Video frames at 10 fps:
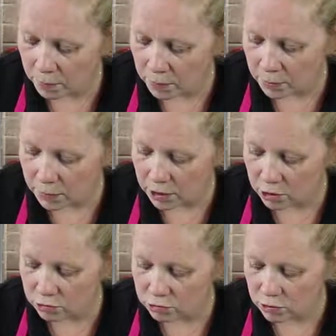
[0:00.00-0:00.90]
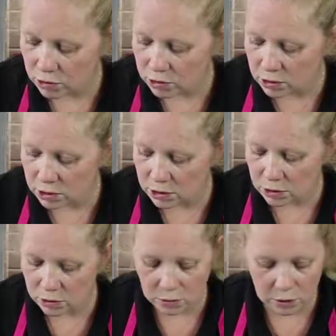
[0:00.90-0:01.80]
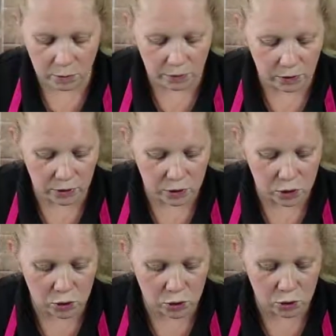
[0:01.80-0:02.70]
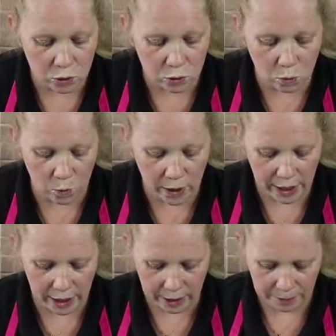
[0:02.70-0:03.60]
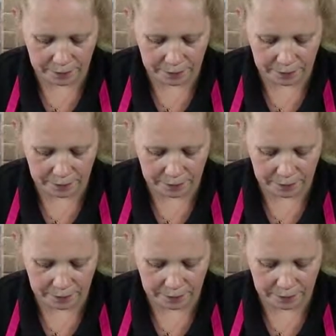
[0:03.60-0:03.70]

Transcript: pop it across so that we've got a square,